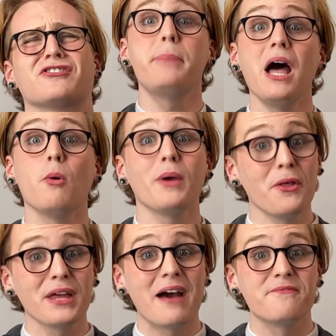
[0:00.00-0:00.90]
But we
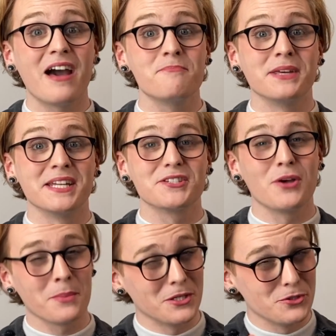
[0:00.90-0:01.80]
only got 5 minutes, so
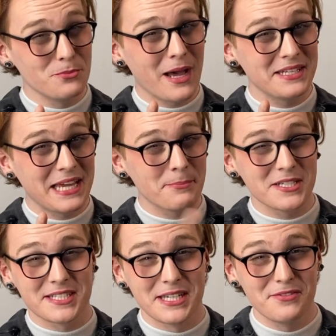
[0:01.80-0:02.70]
I'm gonna do my
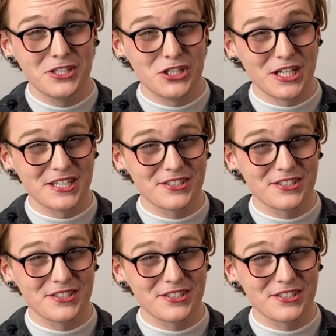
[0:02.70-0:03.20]
damnedest to give you the gist.